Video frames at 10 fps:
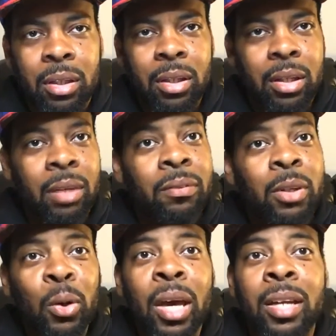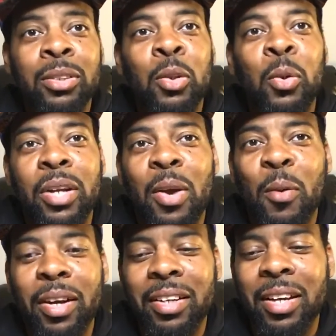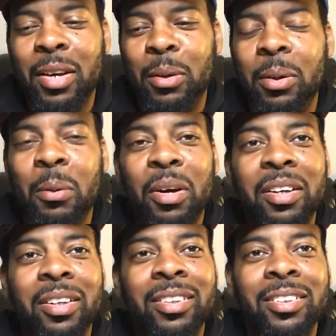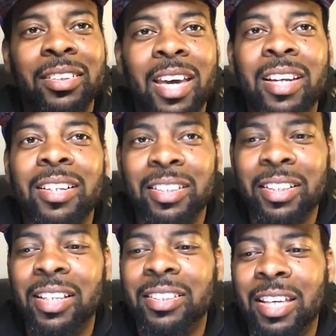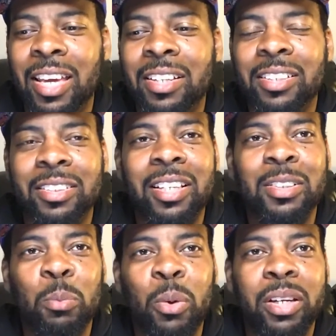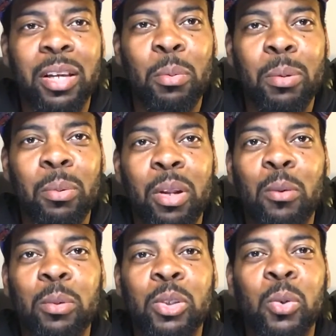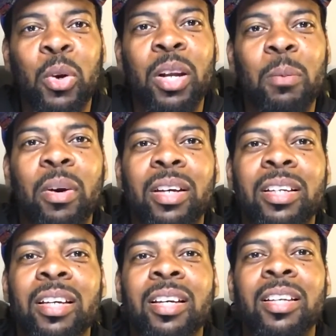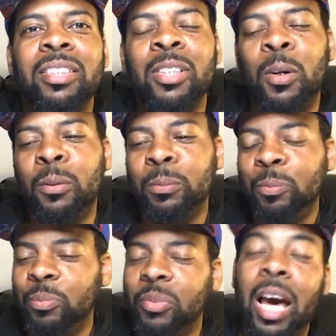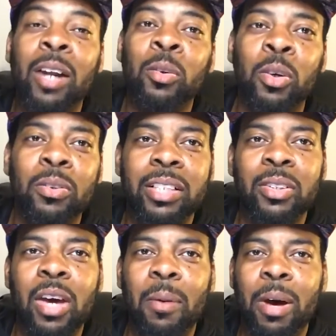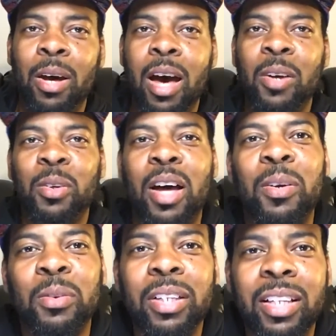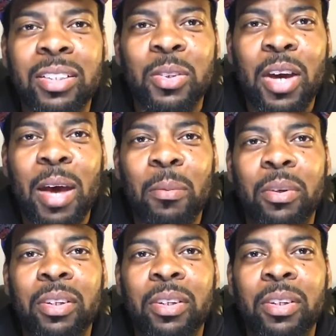Even though Canada's doing that right now. Canada is breaking their people off with $2,000 a month. So I don't know if that's gonna happen. I don't think that's gonna happen.